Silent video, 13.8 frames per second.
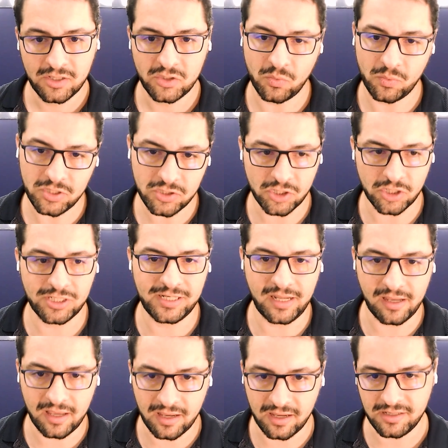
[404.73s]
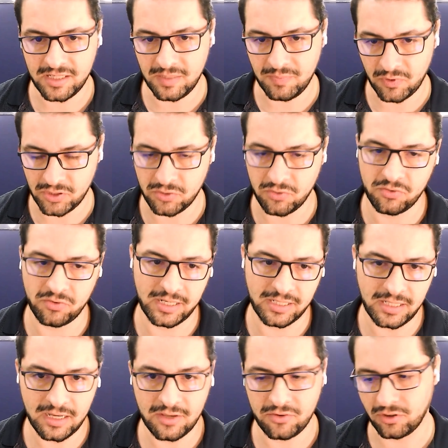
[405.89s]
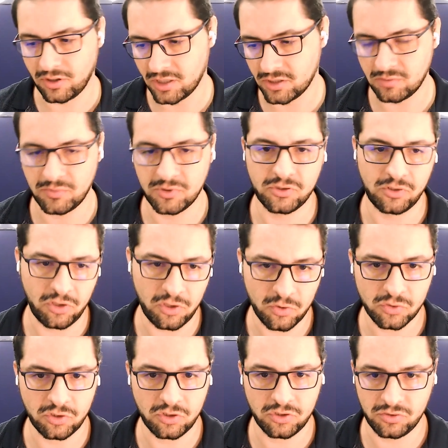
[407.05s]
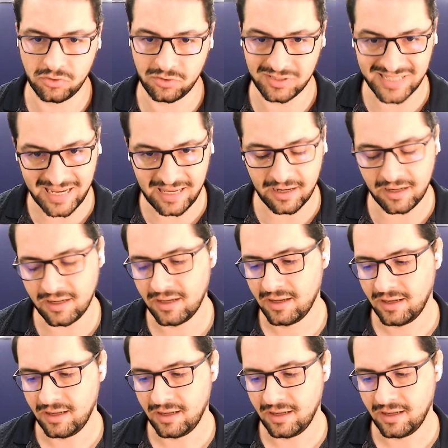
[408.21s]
So we start digging in deeper into their idea, their customers, their users, their data